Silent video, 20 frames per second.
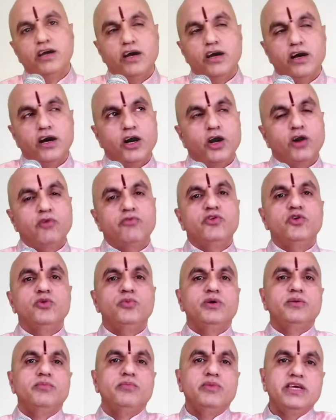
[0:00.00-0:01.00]
of
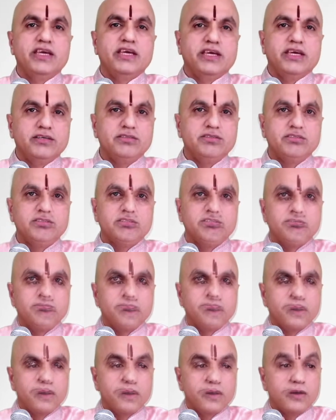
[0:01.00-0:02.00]
human beings
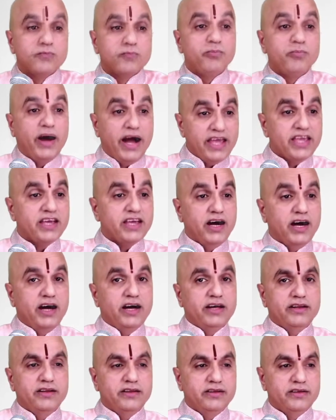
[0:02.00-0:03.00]
by
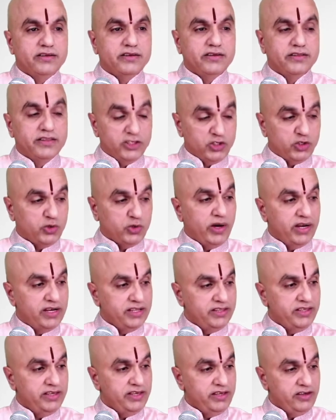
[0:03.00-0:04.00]
God. This
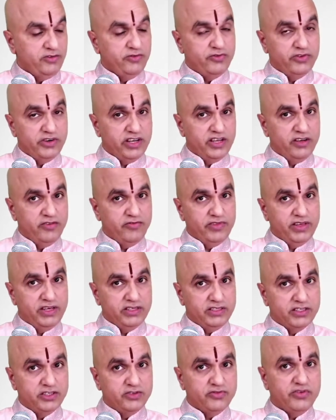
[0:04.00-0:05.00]
quality of
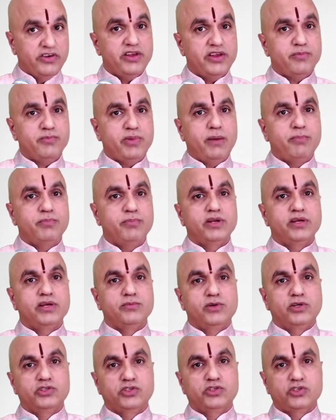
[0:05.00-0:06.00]
forgiveness is very popular
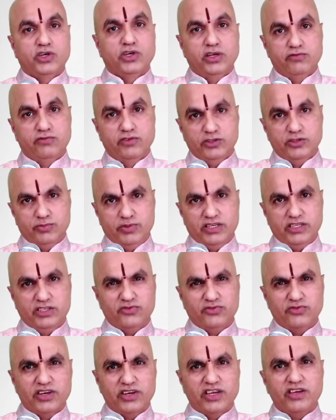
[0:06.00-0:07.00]
amongst all of us because
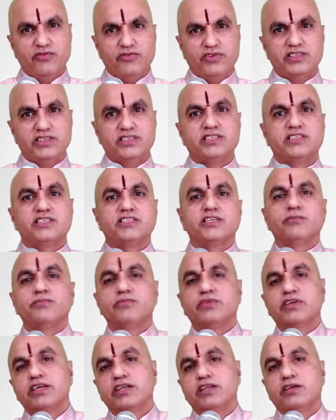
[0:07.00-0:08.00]
forgiveness is
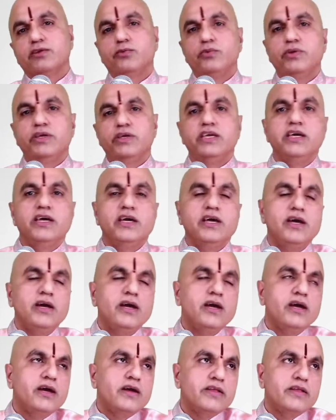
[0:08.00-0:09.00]
something that we
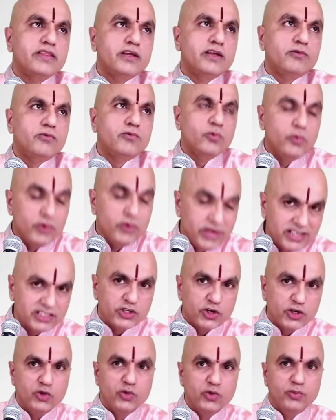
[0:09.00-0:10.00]
that we as
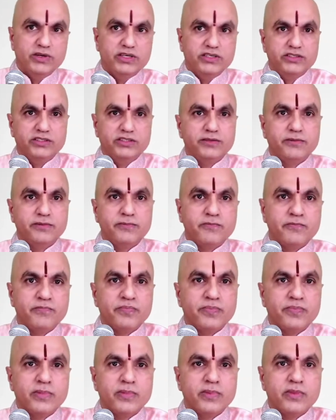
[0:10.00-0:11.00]
humans
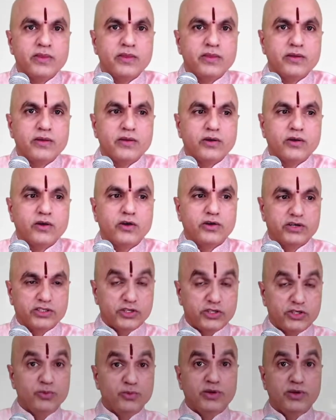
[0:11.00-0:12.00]
or as
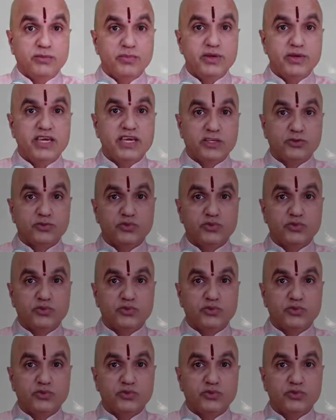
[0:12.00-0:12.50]
human beings we